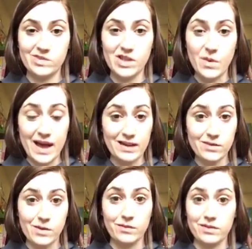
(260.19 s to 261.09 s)
So I
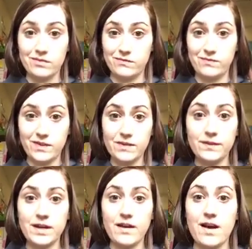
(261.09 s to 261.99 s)
don't know. Feel
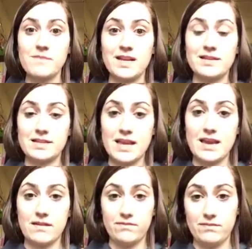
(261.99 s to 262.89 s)
free to comment and
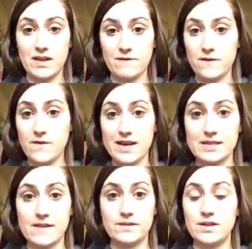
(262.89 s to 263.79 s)
say if you
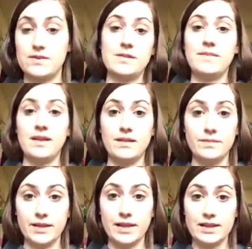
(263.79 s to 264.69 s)
guys have to do something
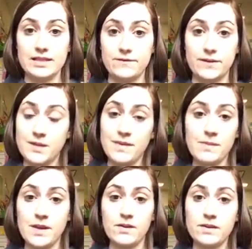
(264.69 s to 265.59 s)
completely different.
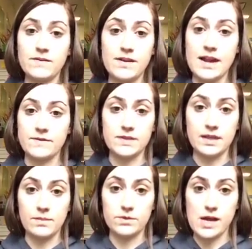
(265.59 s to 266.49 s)
Maybe you don't even have to
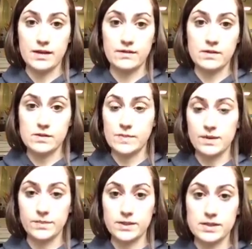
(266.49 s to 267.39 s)
keep track of those
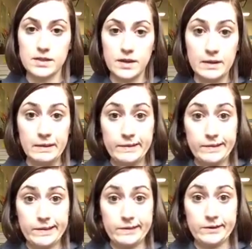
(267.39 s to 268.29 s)
papers.
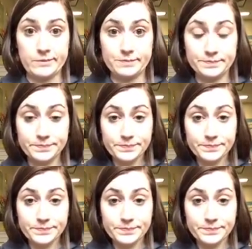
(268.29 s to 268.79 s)
I don't know.